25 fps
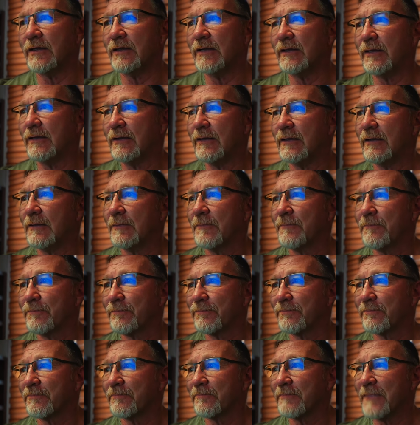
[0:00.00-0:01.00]
uh,
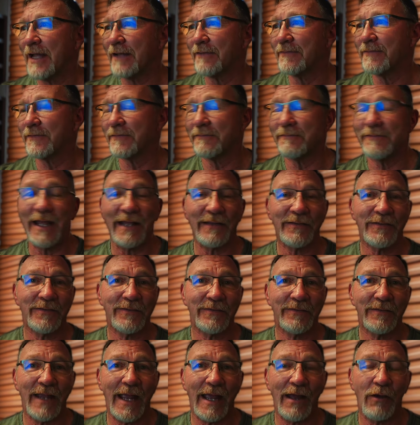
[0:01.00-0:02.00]
that's,
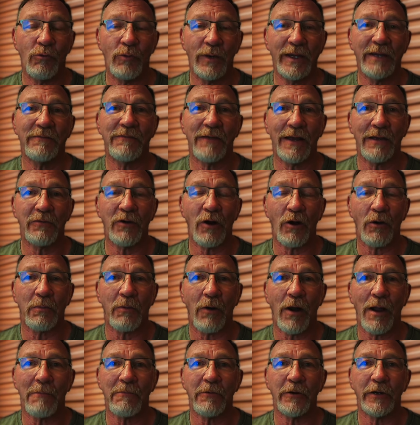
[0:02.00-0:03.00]
that's how we found our
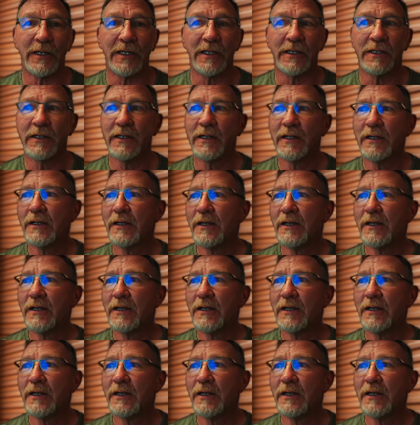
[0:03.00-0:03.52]
property.